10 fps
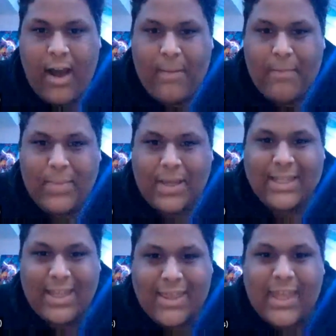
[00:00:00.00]
Because
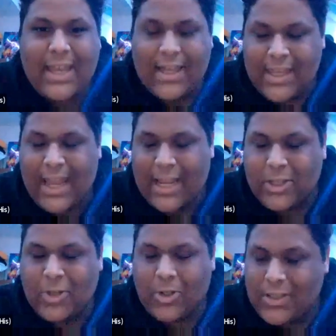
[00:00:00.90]
I think the
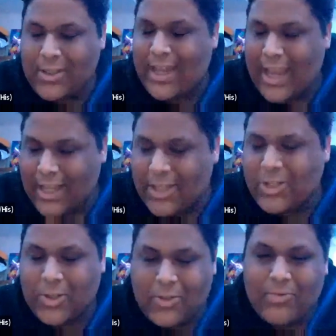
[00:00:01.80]
answer
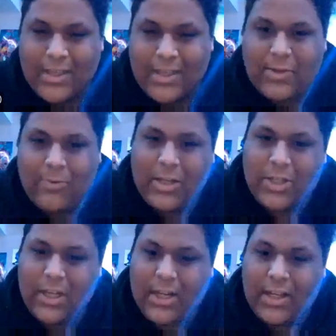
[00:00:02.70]
to this
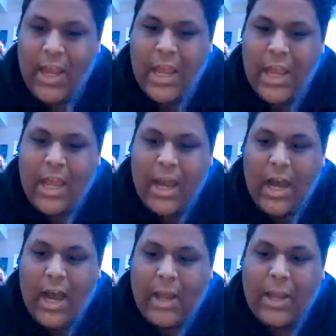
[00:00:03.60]
question,
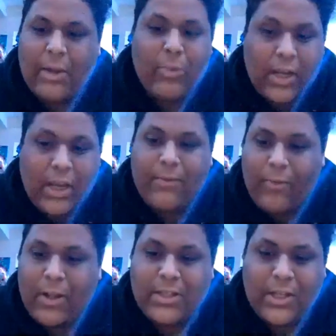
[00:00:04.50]
when
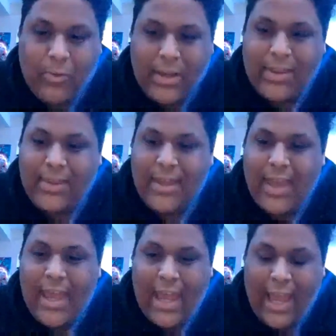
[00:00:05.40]
confronted with
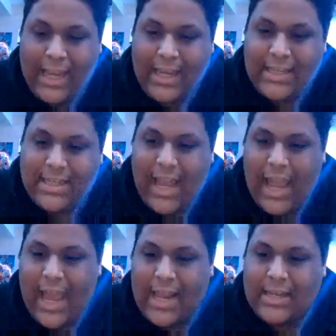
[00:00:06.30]
hate
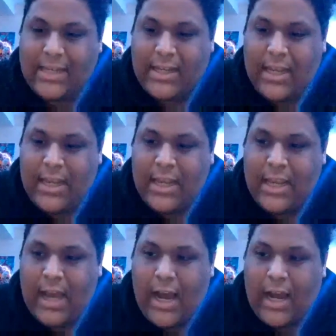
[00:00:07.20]
and
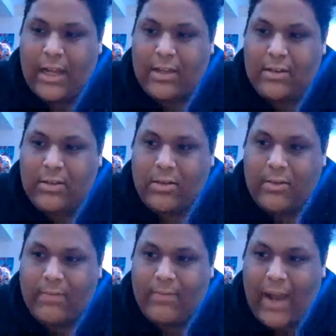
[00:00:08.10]

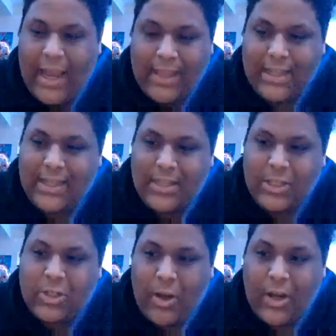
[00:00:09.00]
violence and
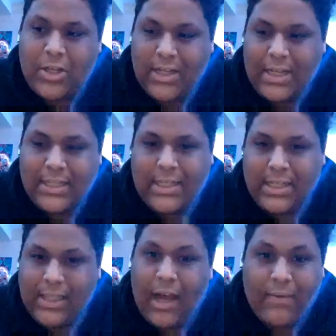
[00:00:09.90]
destruction, is
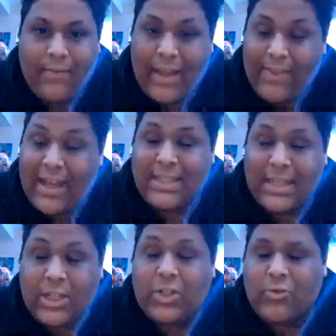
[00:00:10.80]
to love. And that is an
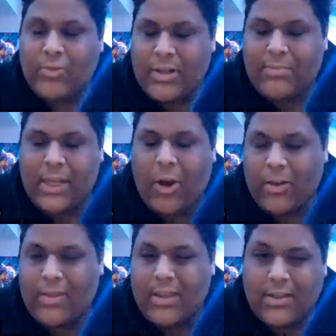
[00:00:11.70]
extremely
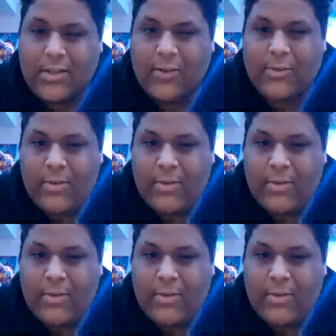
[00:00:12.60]
hard thing to do.